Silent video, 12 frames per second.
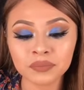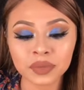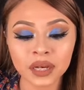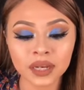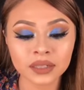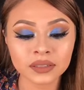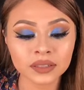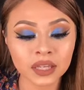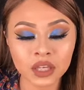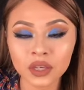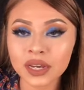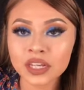But
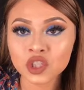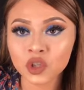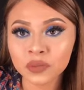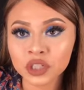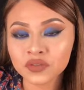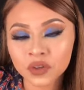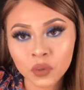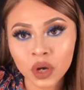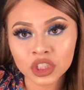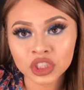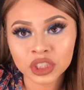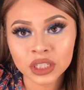thank you guys so much for
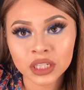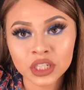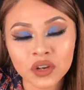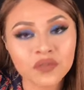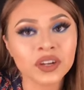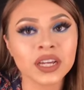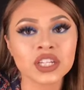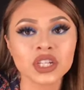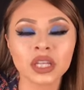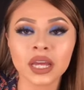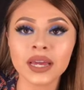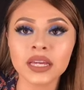watching. Don't forget
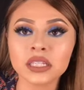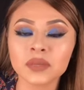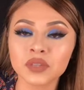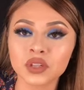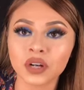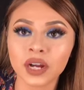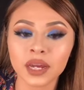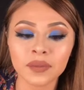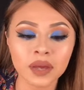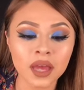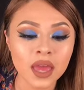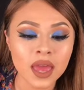to like,
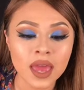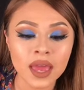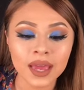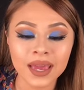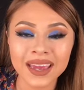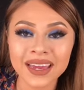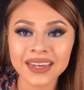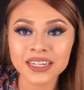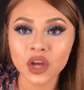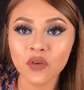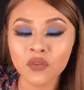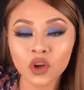subscribe,
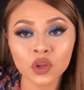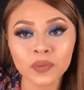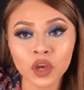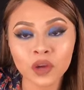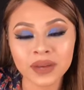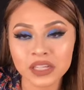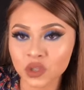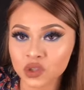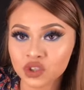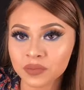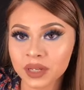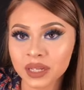and follow me on my
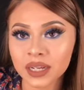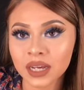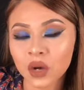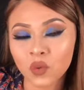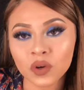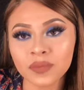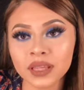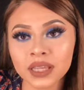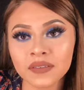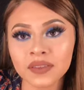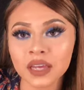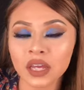social media. I will be
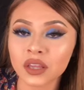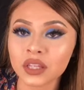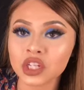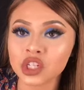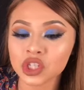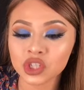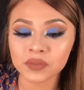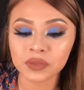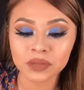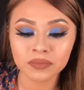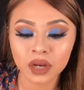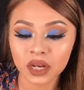leaving that in the
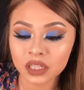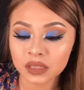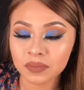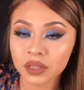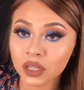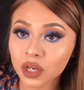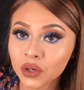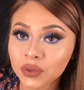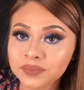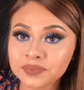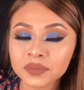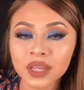description box
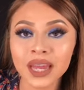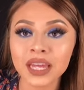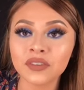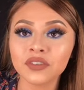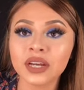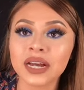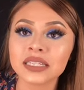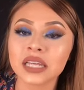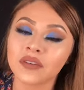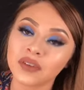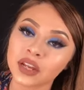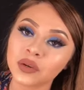below. And if you guys
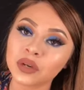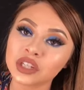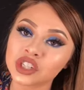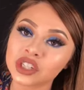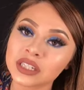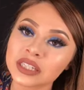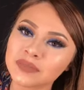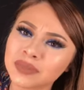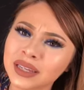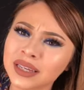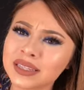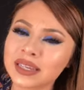have any questions,
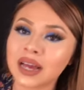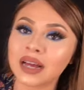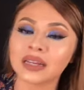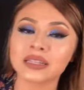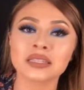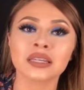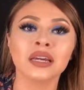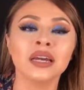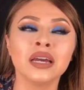please ask.